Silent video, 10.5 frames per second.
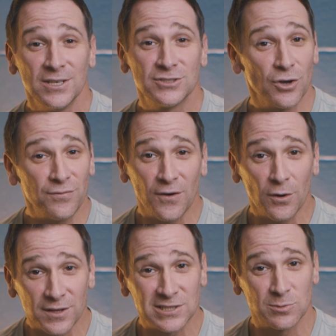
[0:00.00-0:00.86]
So
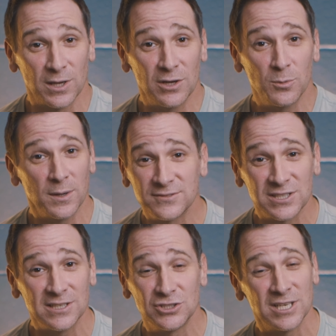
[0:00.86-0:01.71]
far this week, we've
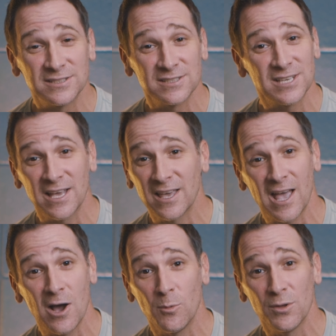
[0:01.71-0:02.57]
seen Jesus
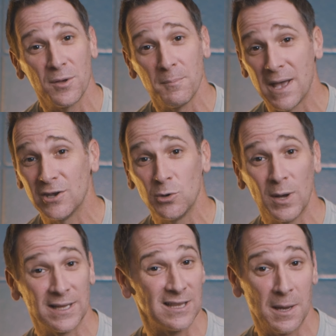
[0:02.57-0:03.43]
hanging out with a man who
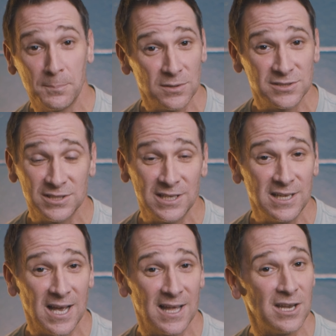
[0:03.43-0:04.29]
had
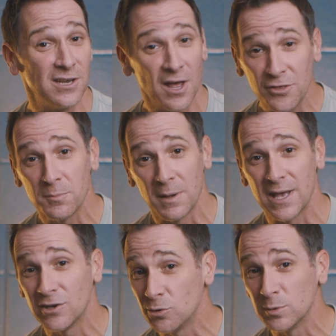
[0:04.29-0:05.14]
leprosy and another
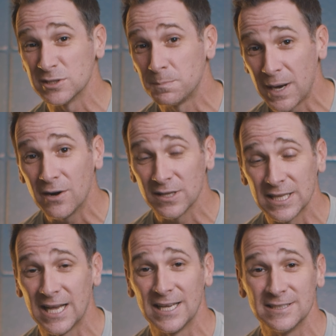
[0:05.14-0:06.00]
man who was
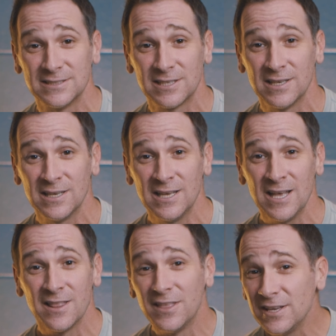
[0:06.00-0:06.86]
paralyzed.
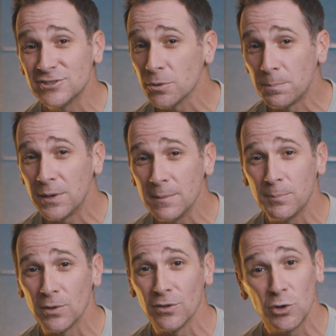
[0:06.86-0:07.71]
These are
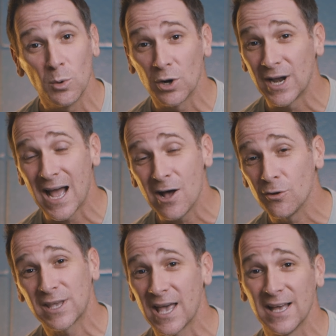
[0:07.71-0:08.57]
people who are
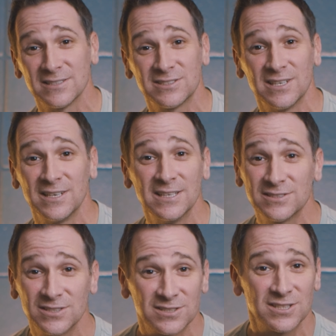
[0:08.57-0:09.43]
outcast in
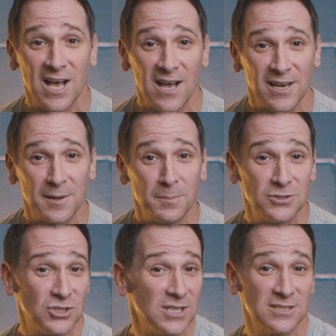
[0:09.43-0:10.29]
his society,
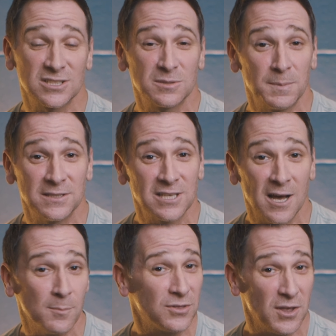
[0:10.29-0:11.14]
but Jesus spent
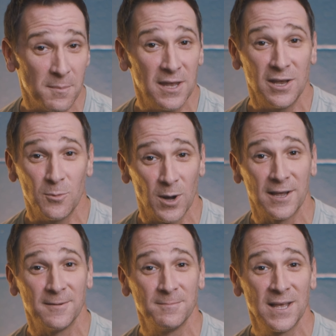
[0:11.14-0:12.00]
time with them anyway.